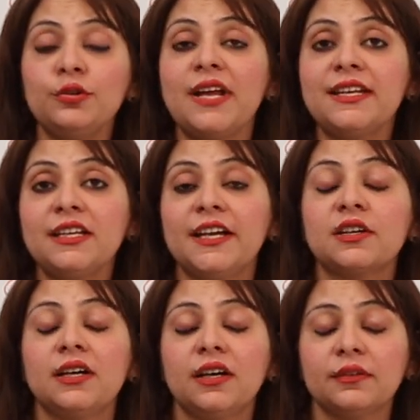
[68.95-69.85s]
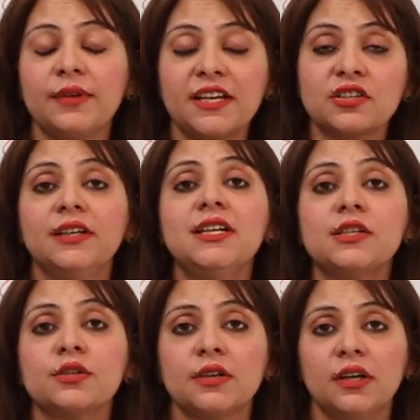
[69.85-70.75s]
to that external
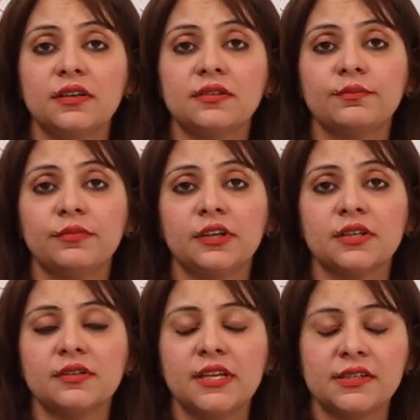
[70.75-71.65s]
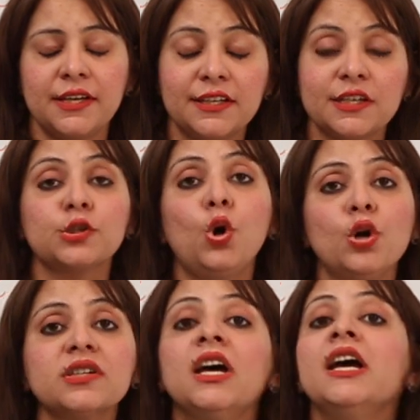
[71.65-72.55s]
source,